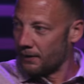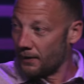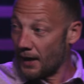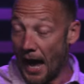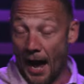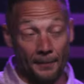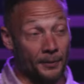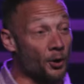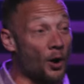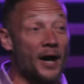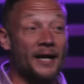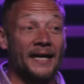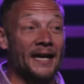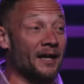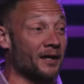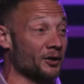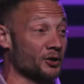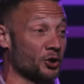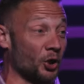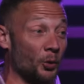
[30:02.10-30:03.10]
How I many know I
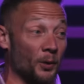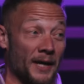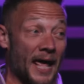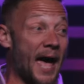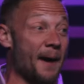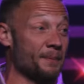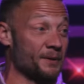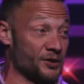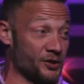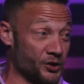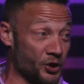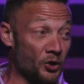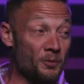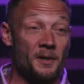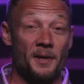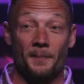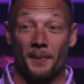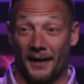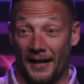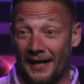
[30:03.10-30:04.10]
can't control what happens to
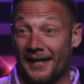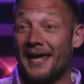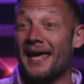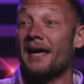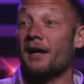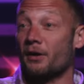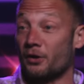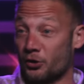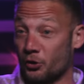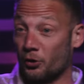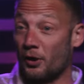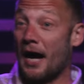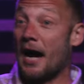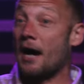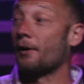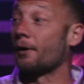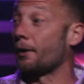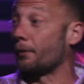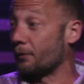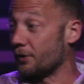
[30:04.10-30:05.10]
me, but I can control
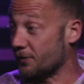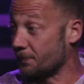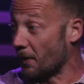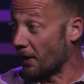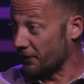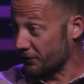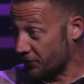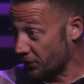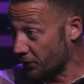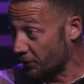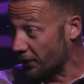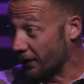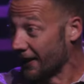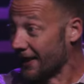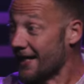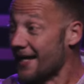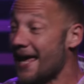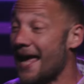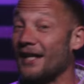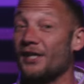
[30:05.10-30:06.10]
how I respond to it?
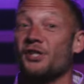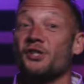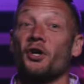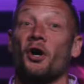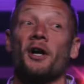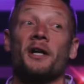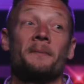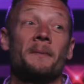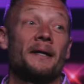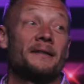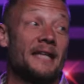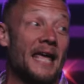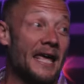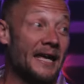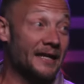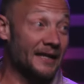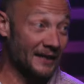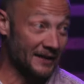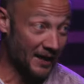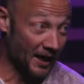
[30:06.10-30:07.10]
And starting my
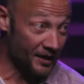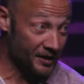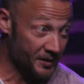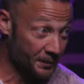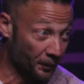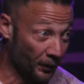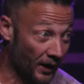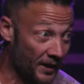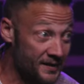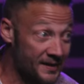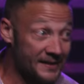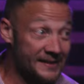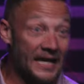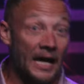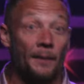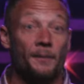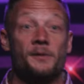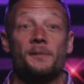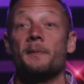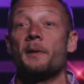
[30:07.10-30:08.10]
day in God's presence
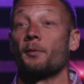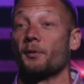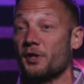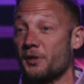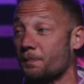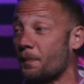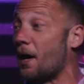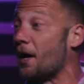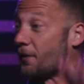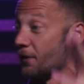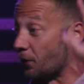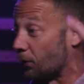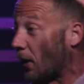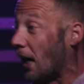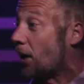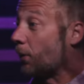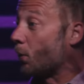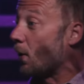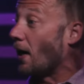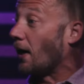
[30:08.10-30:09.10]
helps me respond the
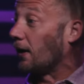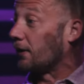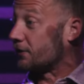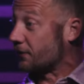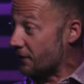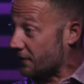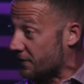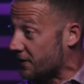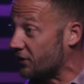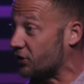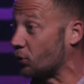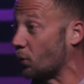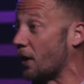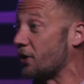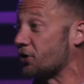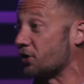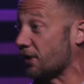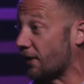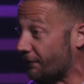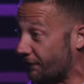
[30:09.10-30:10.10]
right way to the
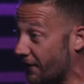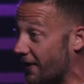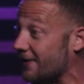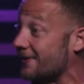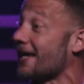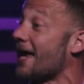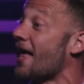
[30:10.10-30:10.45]
situations I face